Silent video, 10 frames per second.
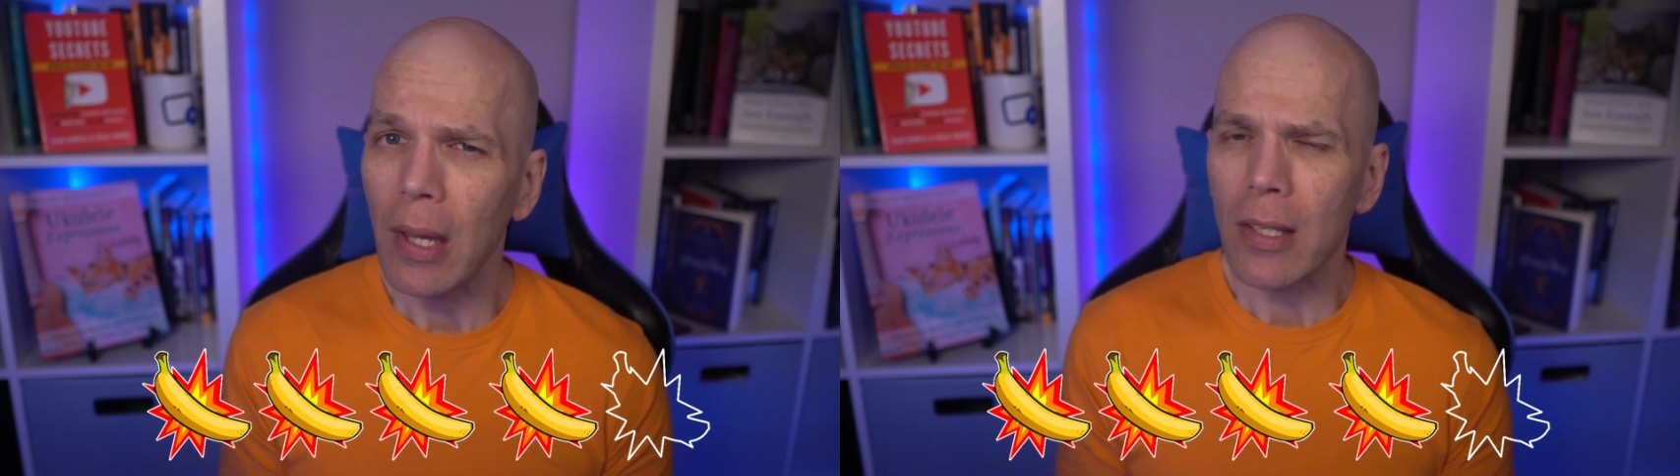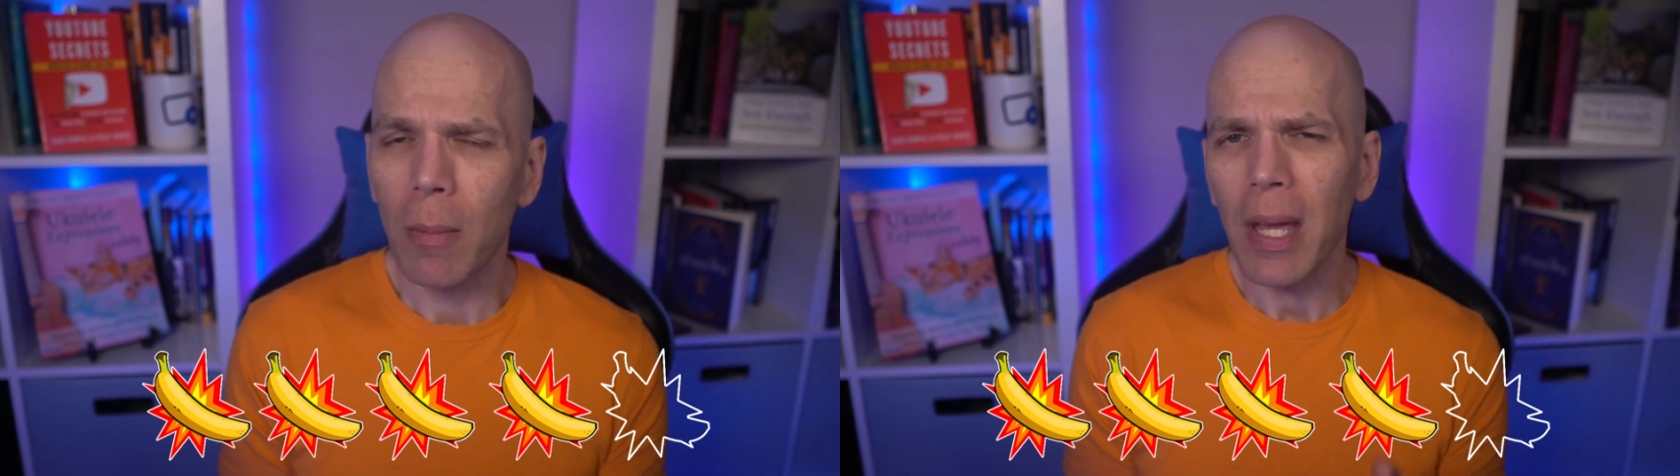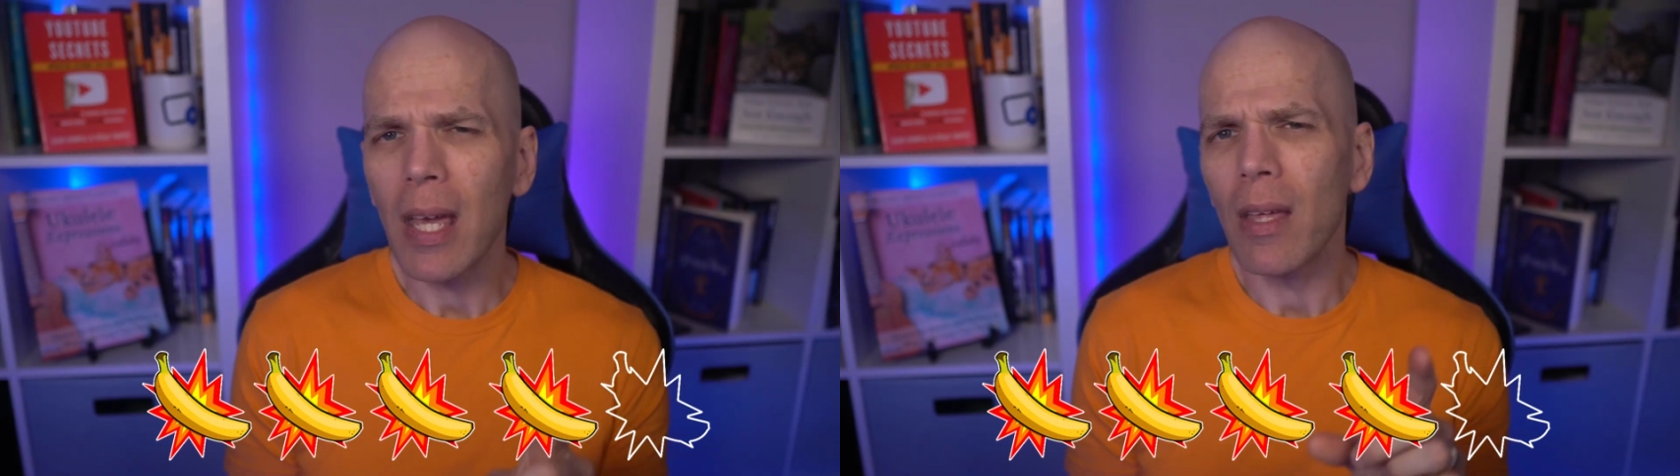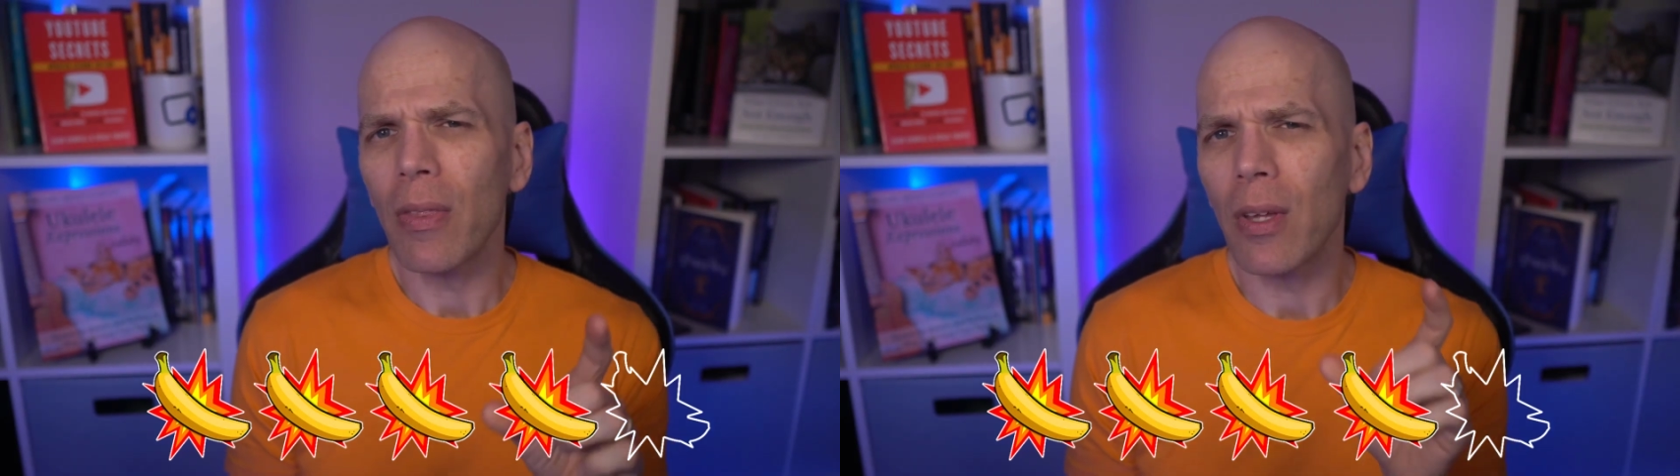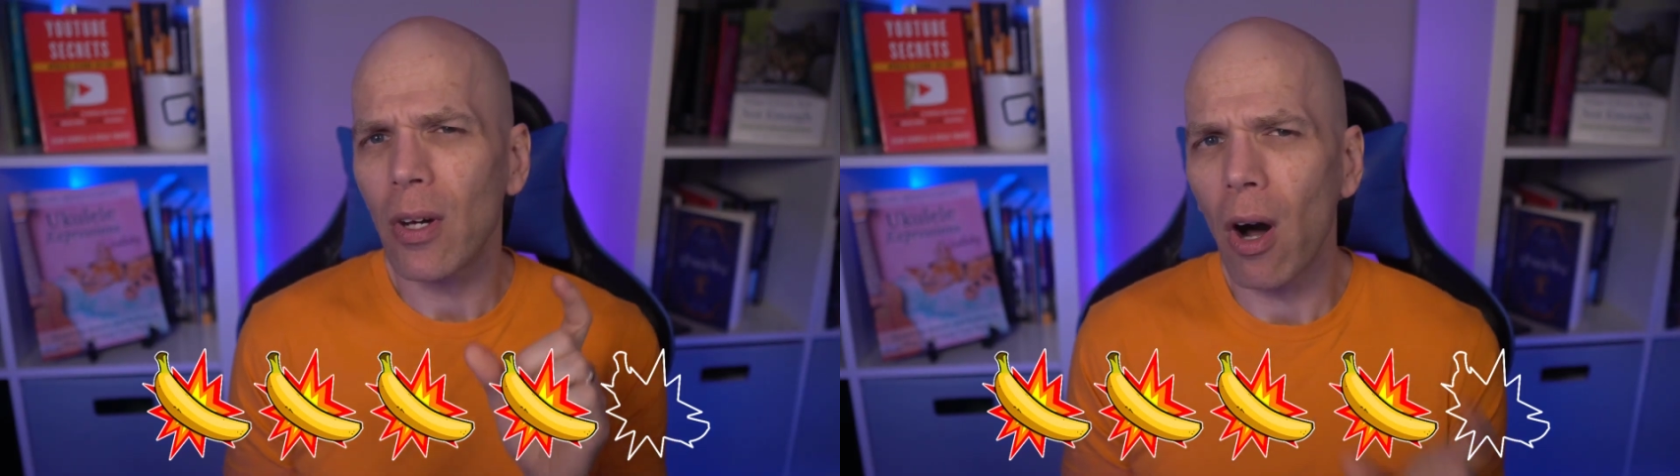To me,
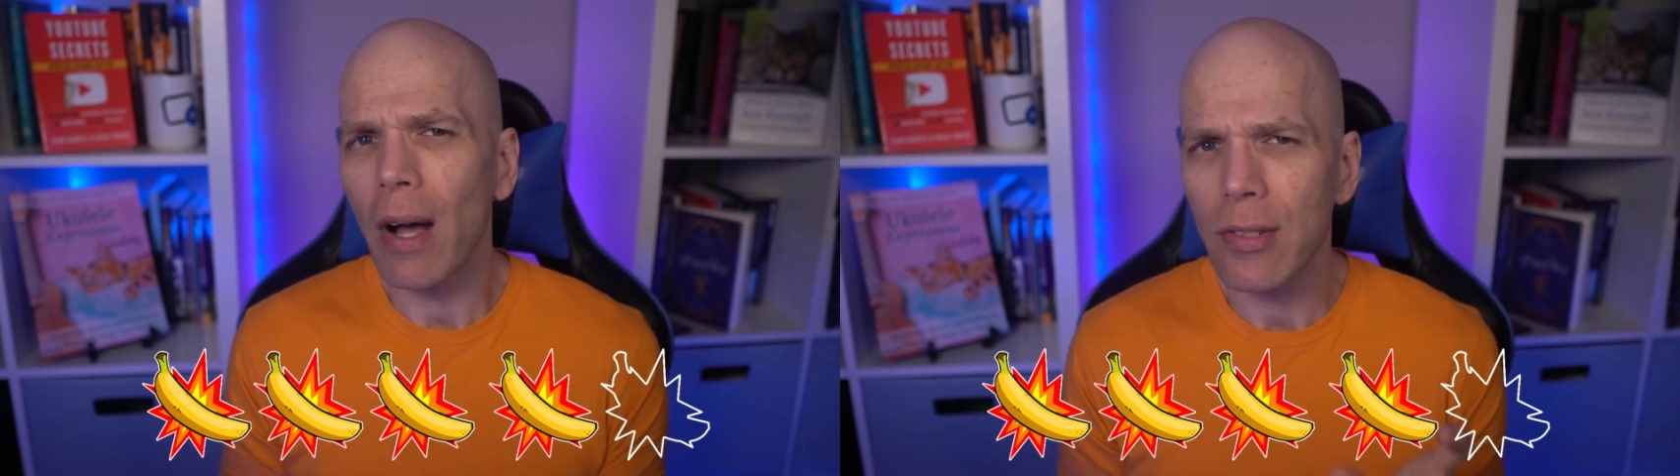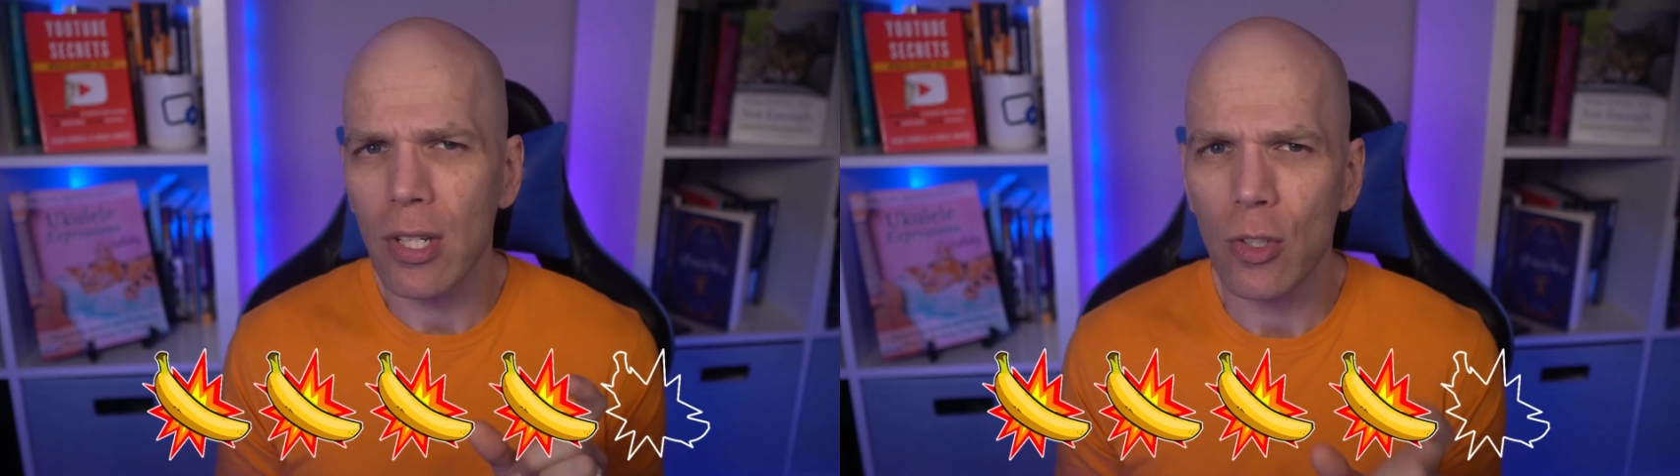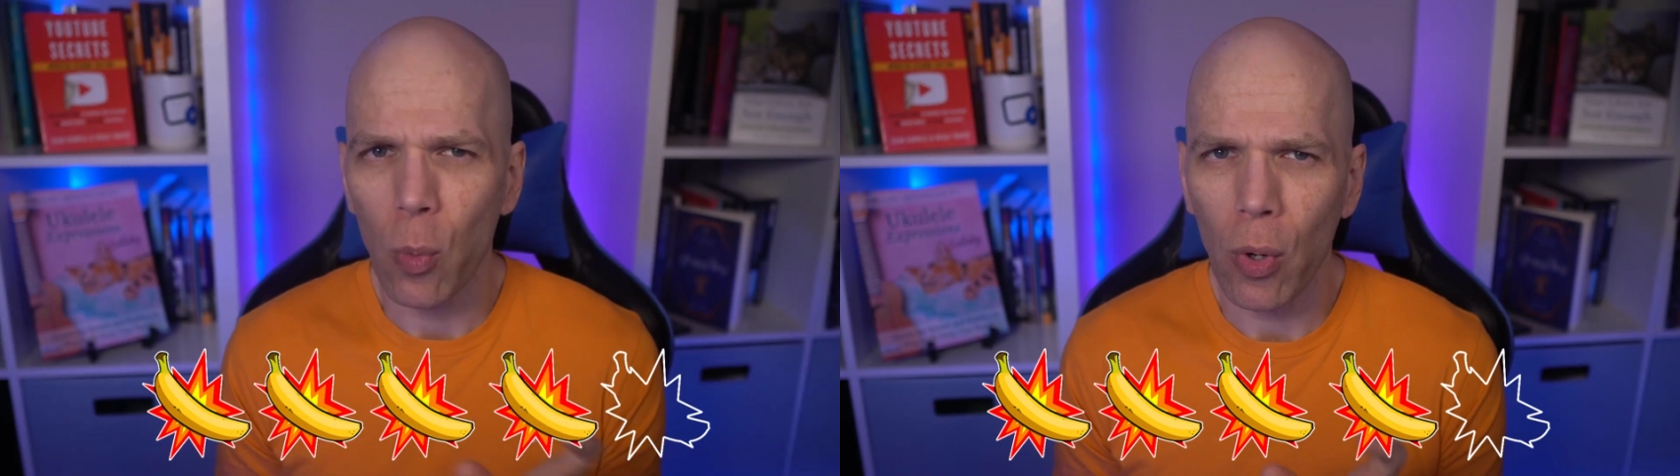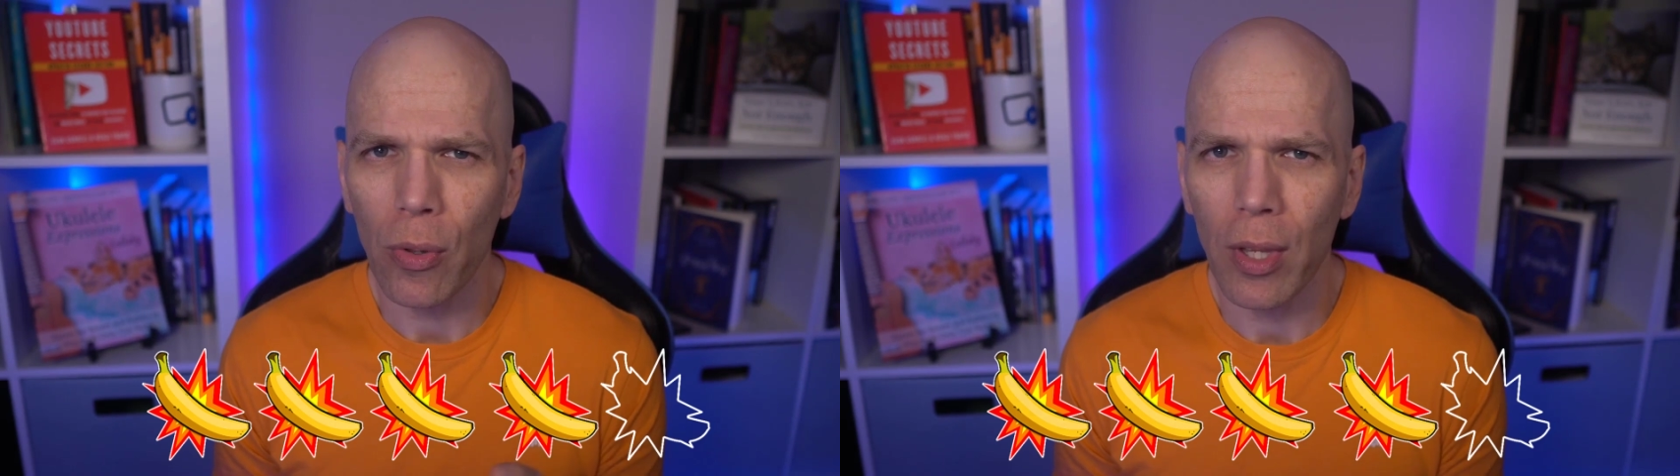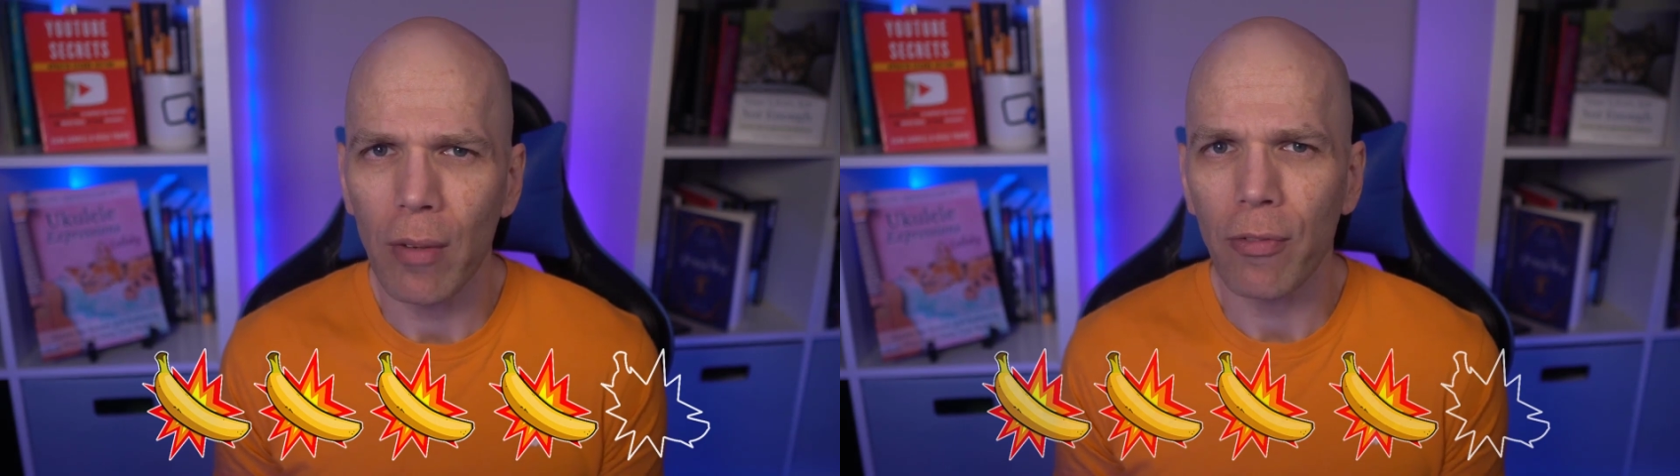the cost is
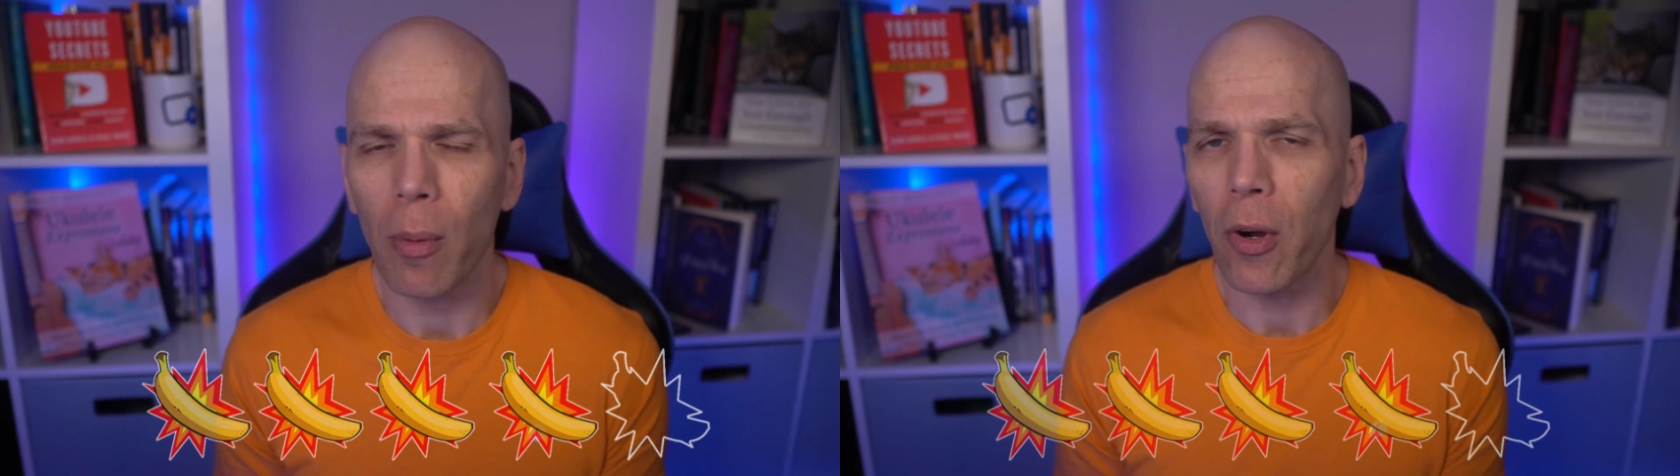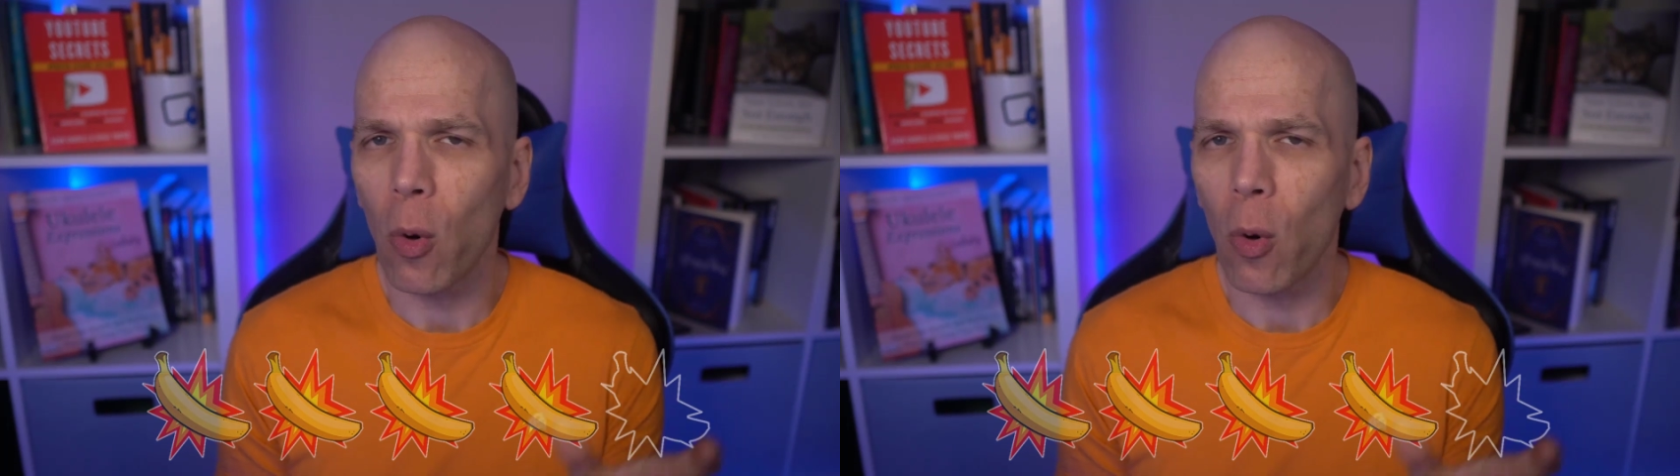worth it from a